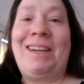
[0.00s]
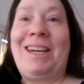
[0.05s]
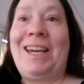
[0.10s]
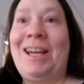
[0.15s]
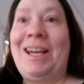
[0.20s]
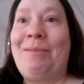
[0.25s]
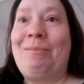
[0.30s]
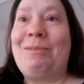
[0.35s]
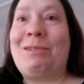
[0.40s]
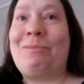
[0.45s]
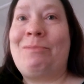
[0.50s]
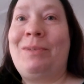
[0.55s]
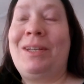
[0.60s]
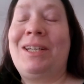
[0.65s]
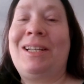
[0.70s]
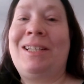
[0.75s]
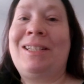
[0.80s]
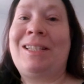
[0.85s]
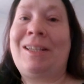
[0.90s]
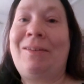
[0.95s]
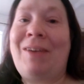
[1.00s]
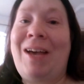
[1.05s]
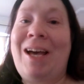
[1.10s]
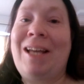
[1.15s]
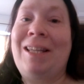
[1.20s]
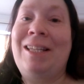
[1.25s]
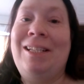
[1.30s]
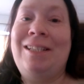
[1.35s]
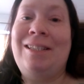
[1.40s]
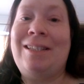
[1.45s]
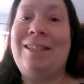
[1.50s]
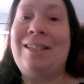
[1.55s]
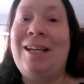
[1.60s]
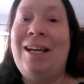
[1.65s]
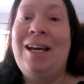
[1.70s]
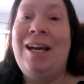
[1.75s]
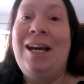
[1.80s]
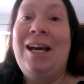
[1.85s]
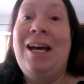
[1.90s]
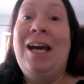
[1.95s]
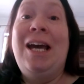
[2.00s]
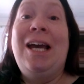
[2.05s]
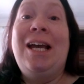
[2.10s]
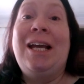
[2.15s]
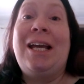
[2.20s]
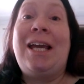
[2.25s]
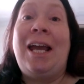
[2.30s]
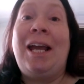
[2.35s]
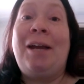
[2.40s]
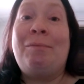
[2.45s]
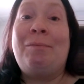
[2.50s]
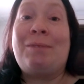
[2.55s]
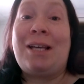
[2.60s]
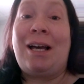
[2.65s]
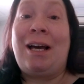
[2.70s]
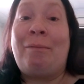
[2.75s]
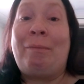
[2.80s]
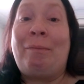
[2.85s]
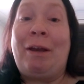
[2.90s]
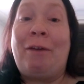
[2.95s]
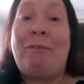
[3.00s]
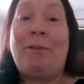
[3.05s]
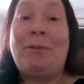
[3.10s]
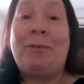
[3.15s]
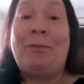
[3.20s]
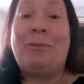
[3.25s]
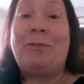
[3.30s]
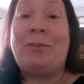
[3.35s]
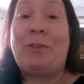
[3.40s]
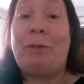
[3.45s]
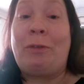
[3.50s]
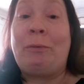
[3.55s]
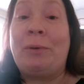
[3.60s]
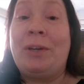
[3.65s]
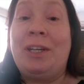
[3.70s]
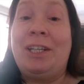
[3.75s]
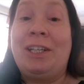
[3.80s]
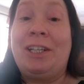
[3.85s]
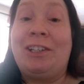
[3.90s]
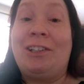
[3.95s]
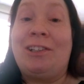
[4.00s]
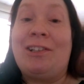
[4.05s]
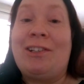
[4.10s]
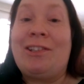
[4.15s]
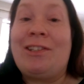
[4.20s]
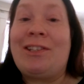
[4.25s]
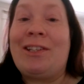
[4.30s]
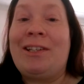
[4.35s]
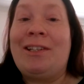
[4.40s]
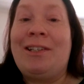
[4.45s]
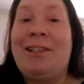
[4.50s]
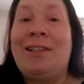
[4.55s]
games because I've had these games on my phone for 3 years.